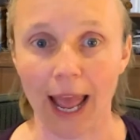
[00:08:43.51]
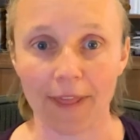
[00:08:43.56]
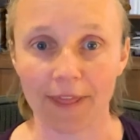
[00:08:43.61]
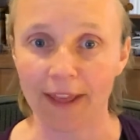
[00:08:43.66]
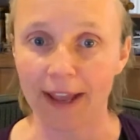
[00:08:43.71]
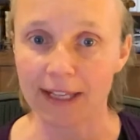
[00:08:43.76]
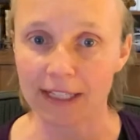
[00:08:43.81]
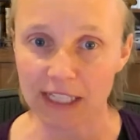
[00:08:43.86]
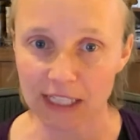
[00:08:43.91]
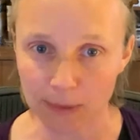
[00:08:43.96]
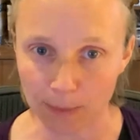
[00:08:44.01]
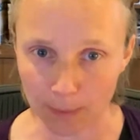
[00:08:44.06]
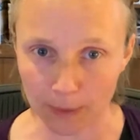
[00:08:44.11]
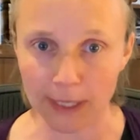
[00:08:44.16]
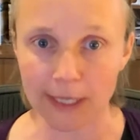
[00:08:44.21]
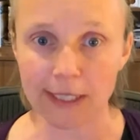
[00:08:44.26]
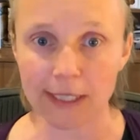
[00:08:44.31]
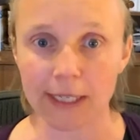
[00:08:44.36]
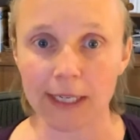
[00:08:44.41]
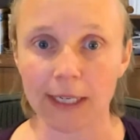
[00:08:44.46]
And that
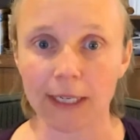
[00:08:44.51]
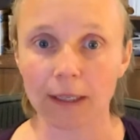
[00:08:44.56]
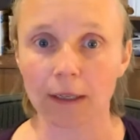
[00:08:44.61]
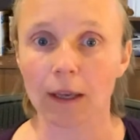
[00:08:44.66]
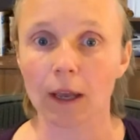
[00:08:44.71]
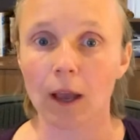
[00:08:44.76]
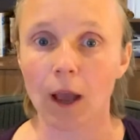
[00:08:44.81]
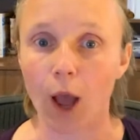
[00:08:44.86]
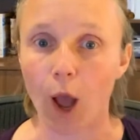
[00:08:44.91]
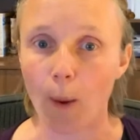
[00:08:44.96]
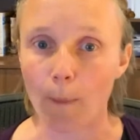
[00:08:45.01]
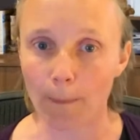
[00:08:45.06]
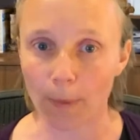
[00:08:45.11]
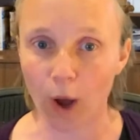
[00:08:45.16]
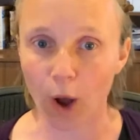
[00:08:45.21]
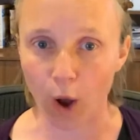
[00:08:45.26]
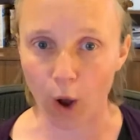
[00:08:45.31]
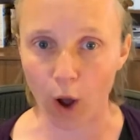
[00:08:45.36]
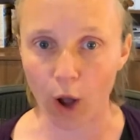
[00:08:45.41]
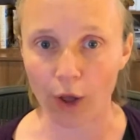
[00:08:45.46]
splitting
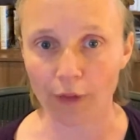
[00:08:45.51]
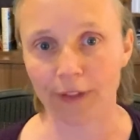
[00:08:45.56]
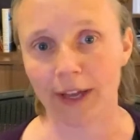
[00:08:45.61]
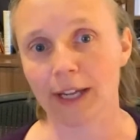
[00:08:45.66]
apart,